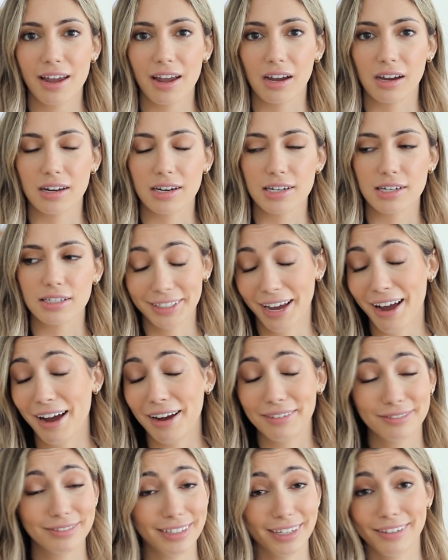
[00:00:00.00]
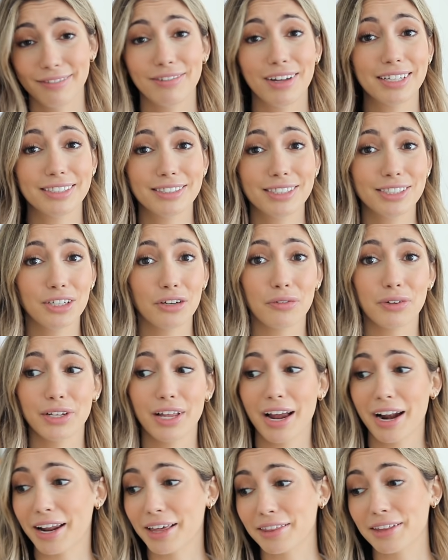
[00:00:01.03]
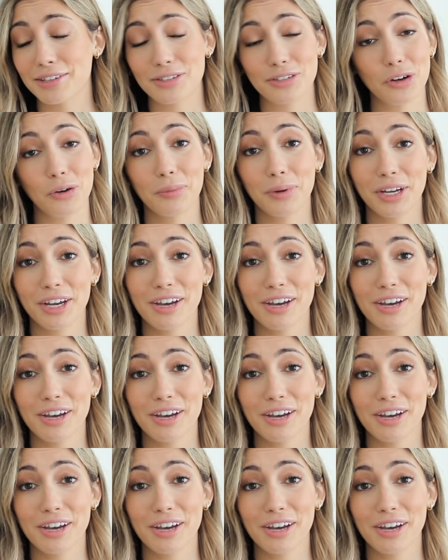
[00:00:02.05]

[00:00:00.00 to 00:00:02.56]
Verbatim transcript: And yeah, if that's the silver lining, then so be